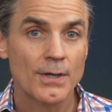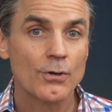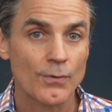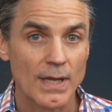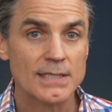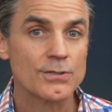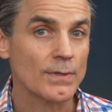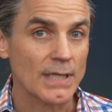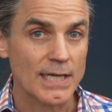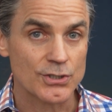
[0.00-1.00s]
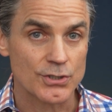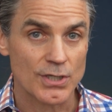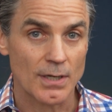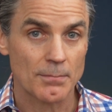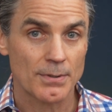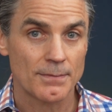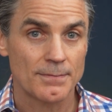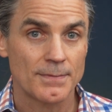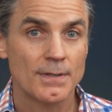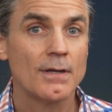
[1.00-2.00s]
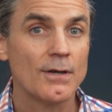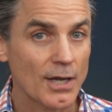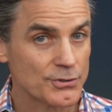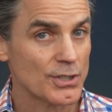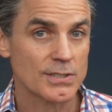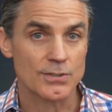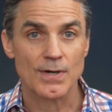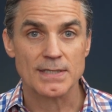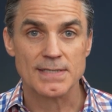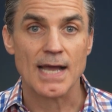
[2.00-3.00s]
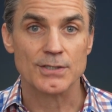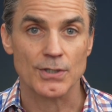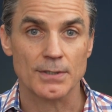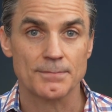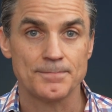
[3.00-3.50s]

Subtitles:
creates a relationship, not just a transaction.